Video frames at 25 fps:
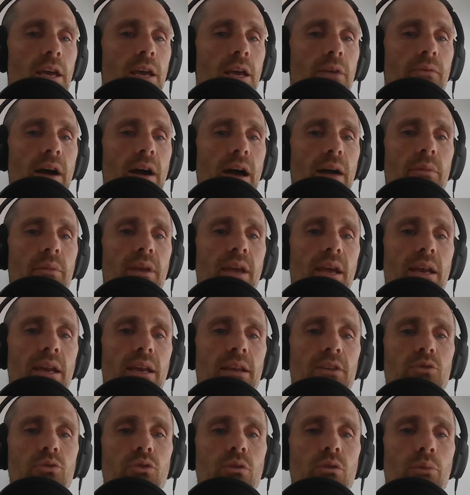if I'm
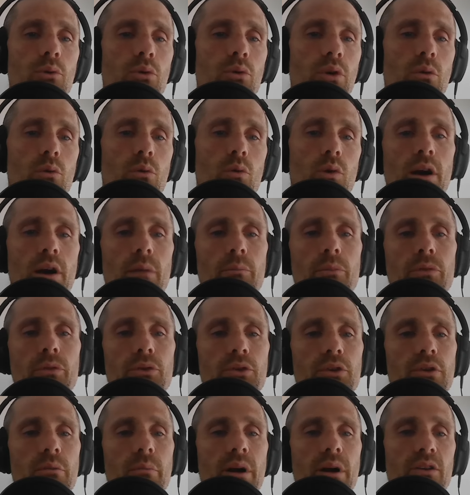getting to a point where I'm
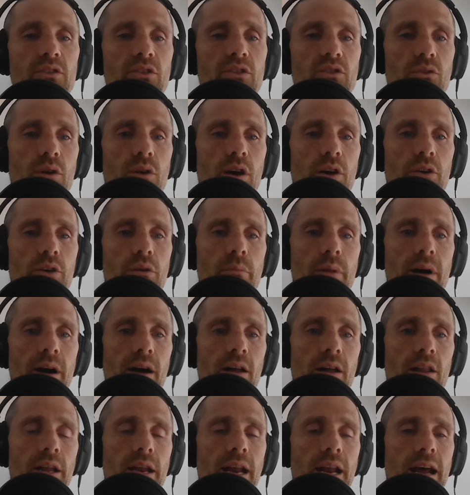30 miles into a 100
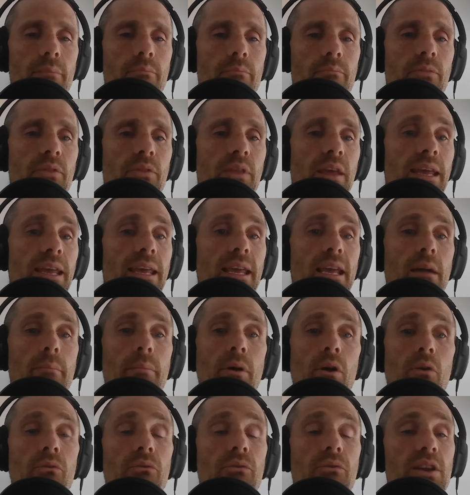mile and I'm thinking
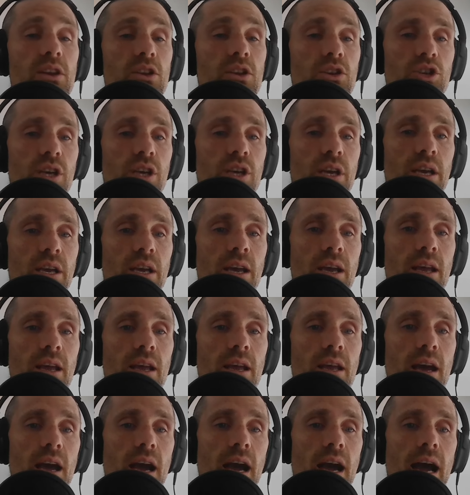about finishing,
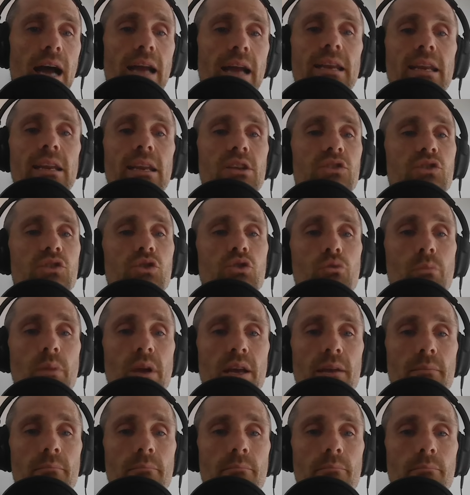I need to zoom
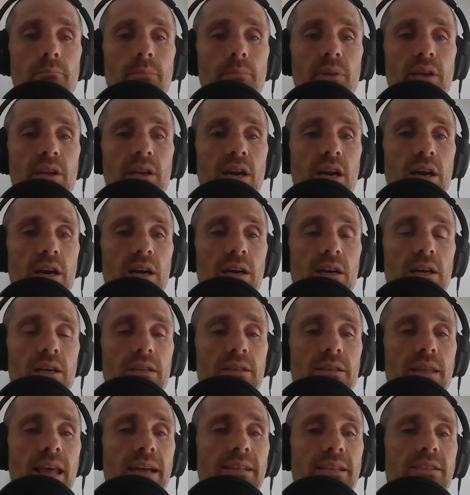in
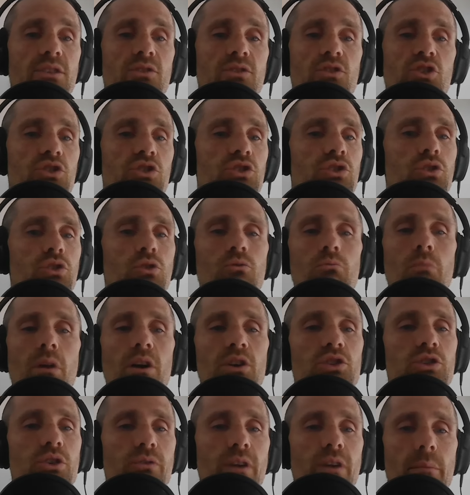because that's just too
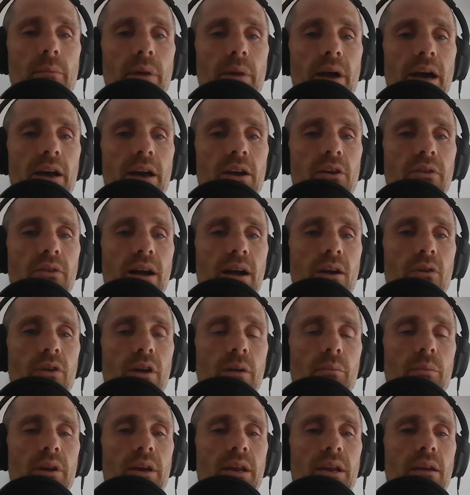much to wrap my head around.
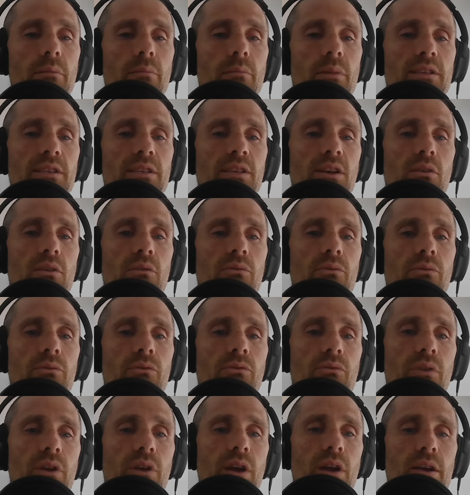I'm going to get
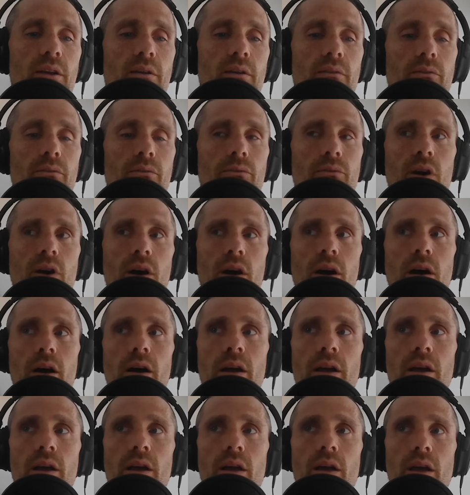myself kind of, uh,